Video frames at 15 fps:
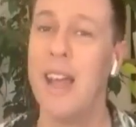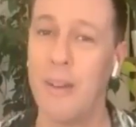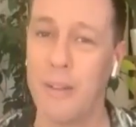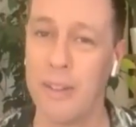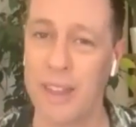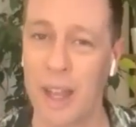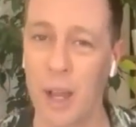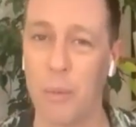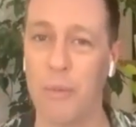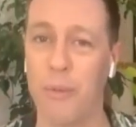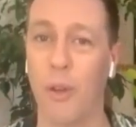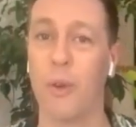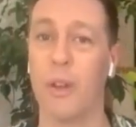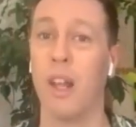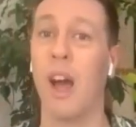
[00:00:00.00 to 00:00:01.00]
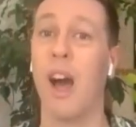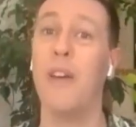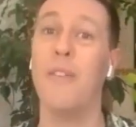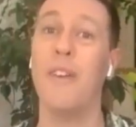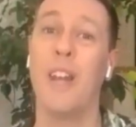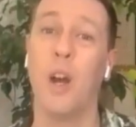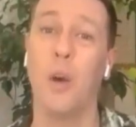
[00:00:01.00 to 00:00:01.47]
everything help flow in your
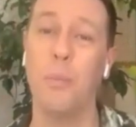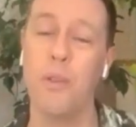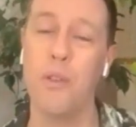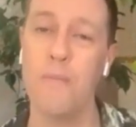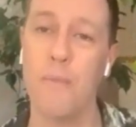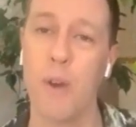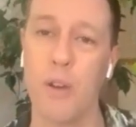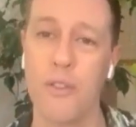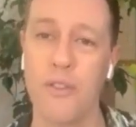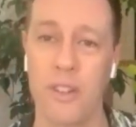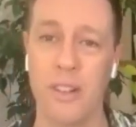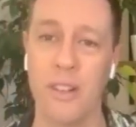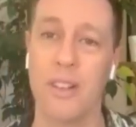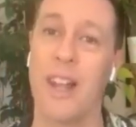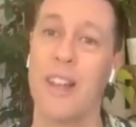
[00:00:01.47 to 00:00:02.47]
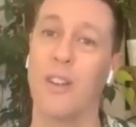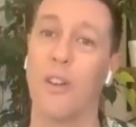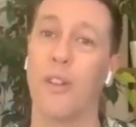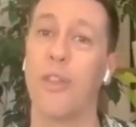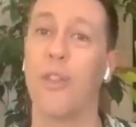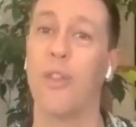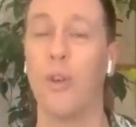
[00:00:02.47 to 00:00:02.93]
life, and help your emotions and
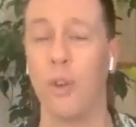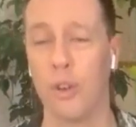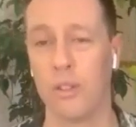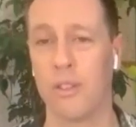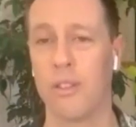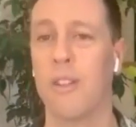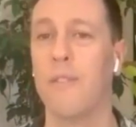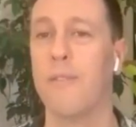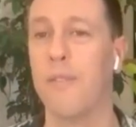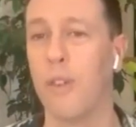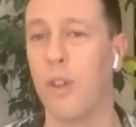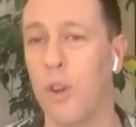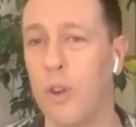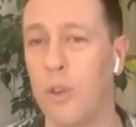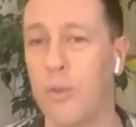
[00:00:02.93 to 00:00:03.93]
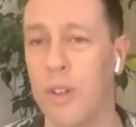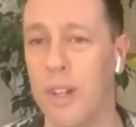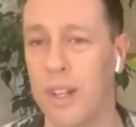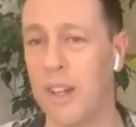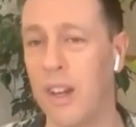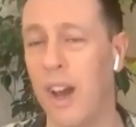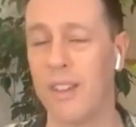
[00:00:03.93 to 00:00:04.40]
your thoughts flow
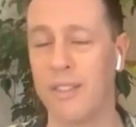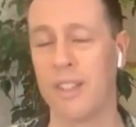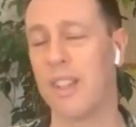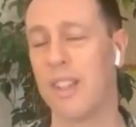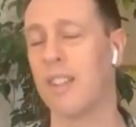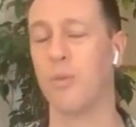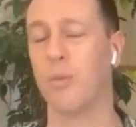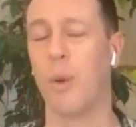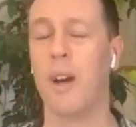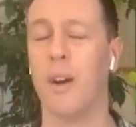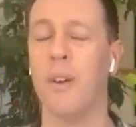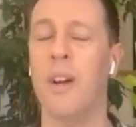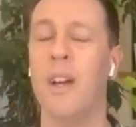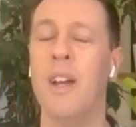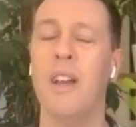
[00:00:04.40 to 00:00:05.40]
really nicely as well.